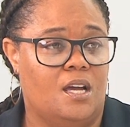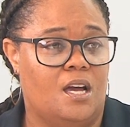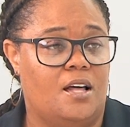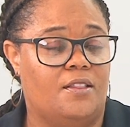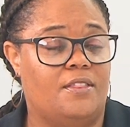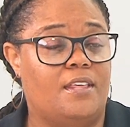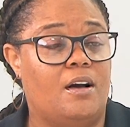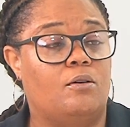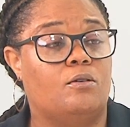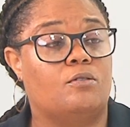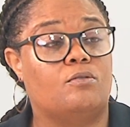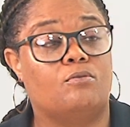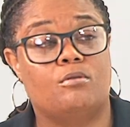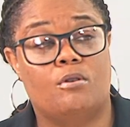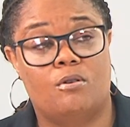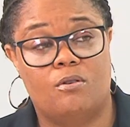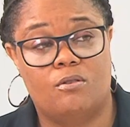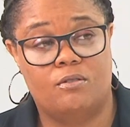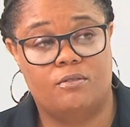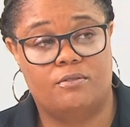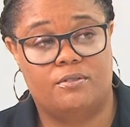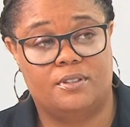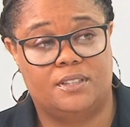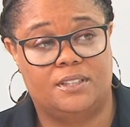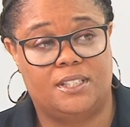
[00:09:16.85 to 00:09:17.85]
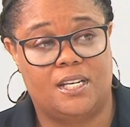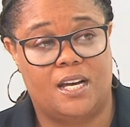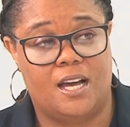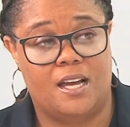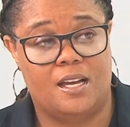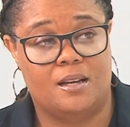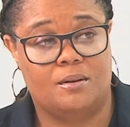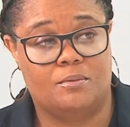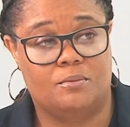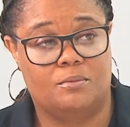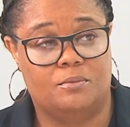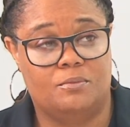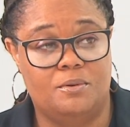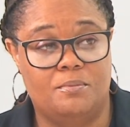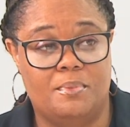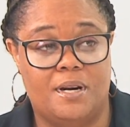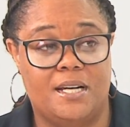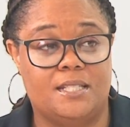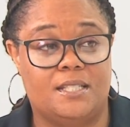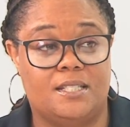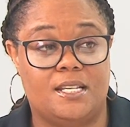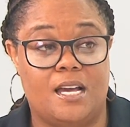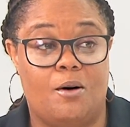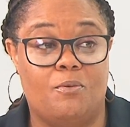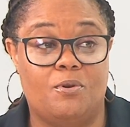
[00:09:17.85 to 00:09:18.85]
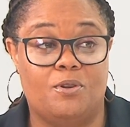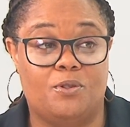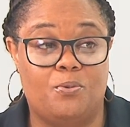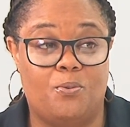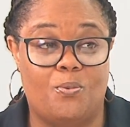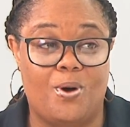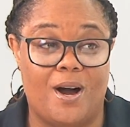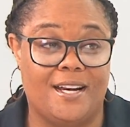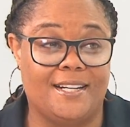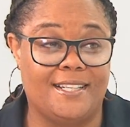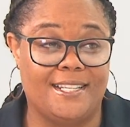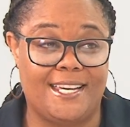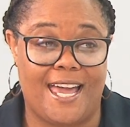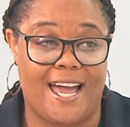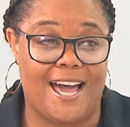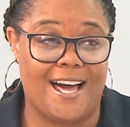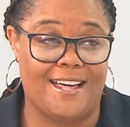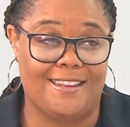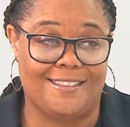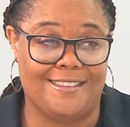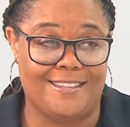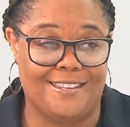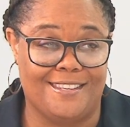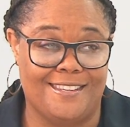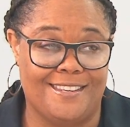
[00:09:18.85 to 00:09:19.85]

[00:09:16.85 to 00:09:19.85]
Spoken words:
And that will grow over time. We might start with one, Kathy.